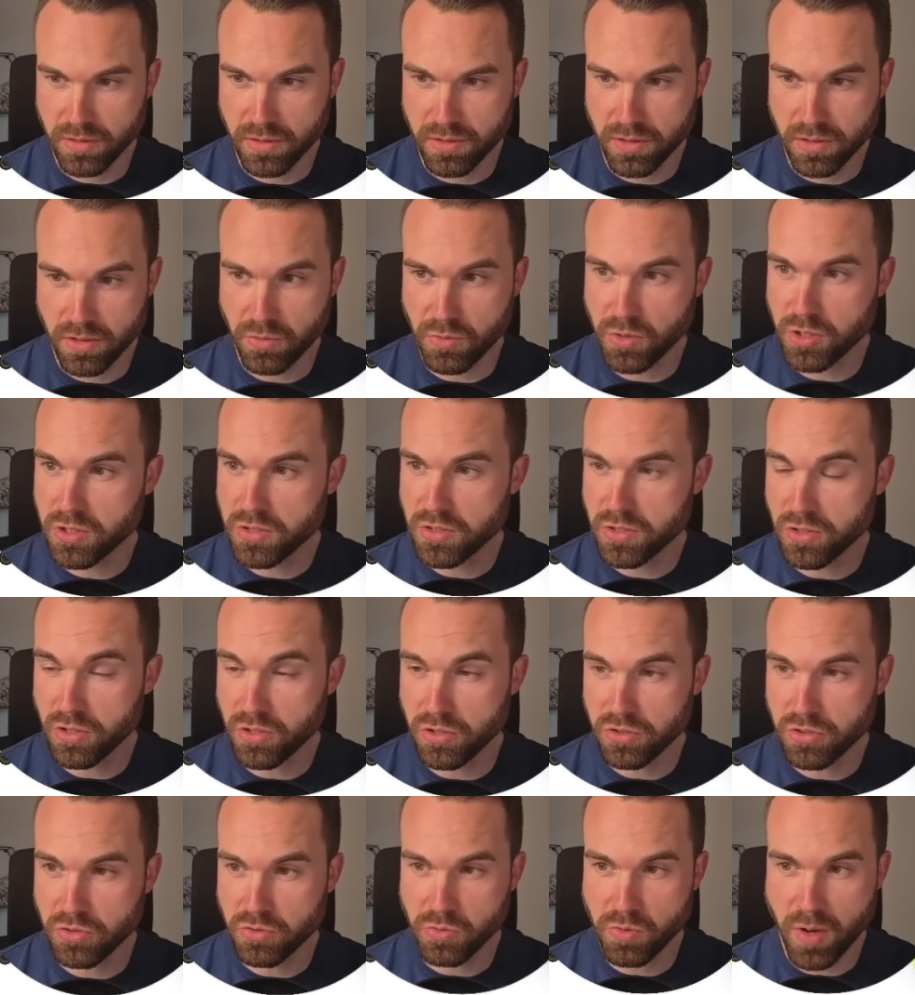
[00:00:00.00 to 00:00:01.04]
So once you
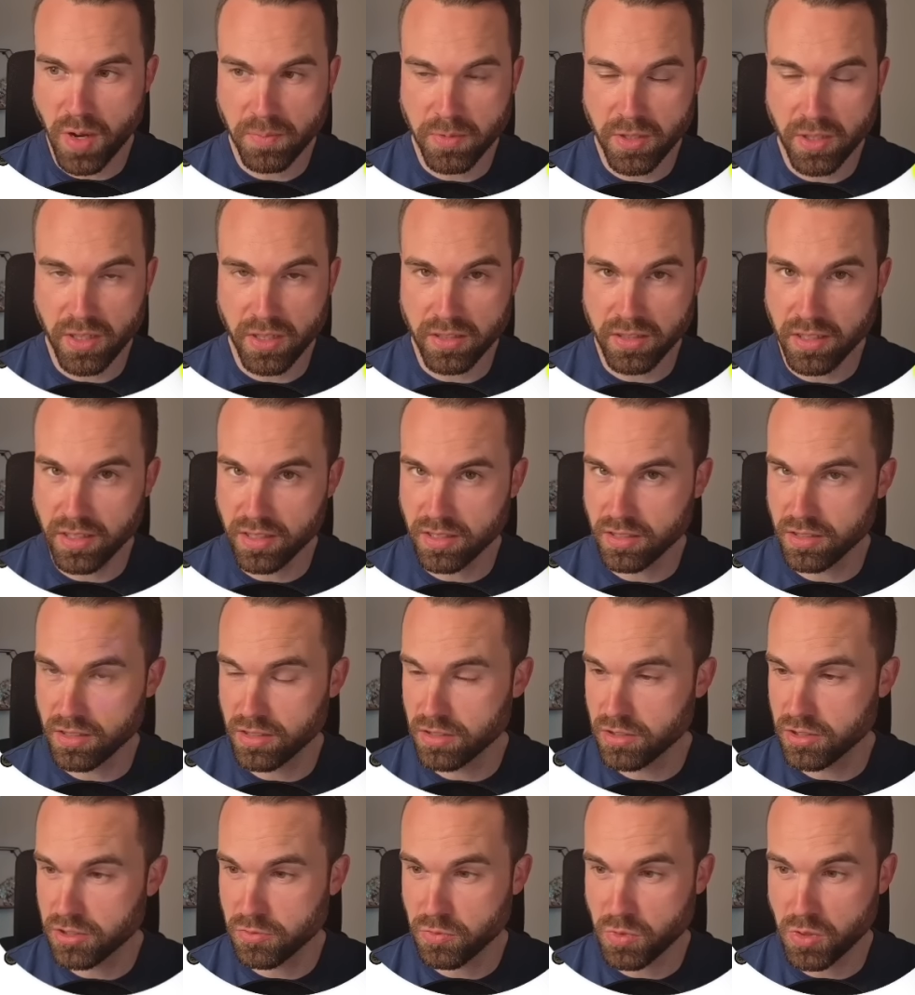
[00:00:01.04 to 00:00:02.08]
go to the website
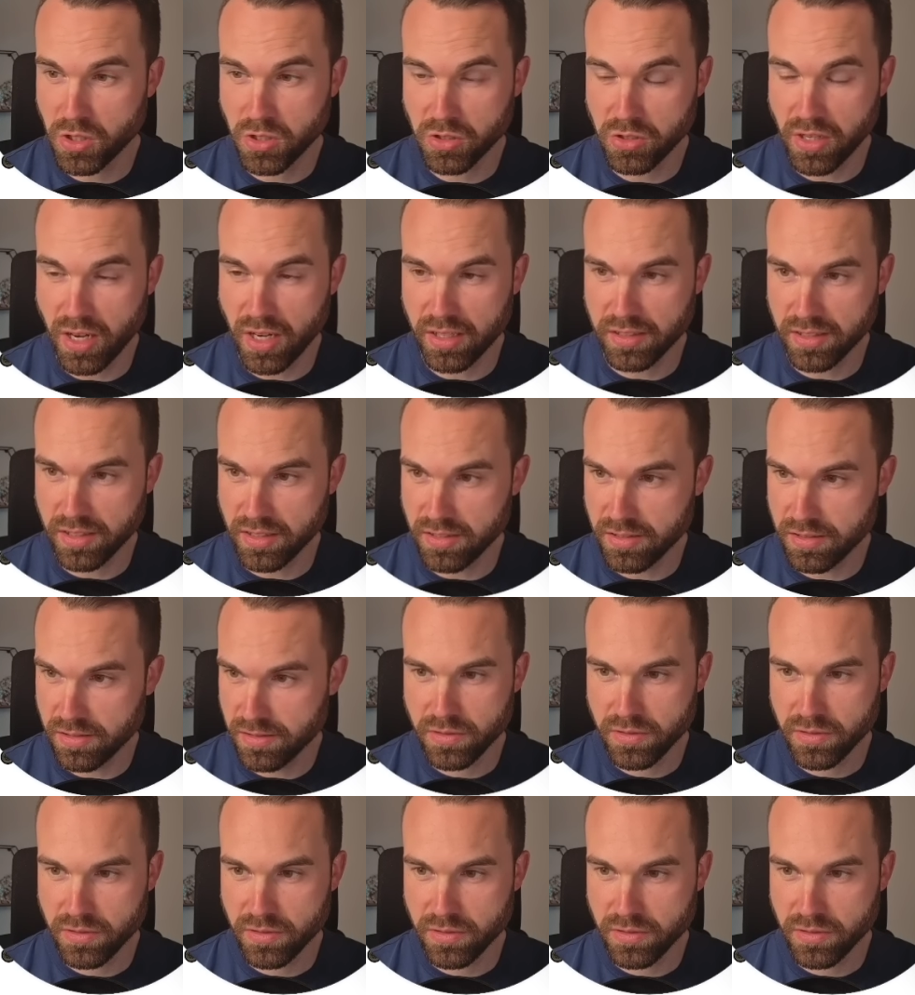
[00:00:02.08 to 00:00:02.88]
Kittl, it will look like this.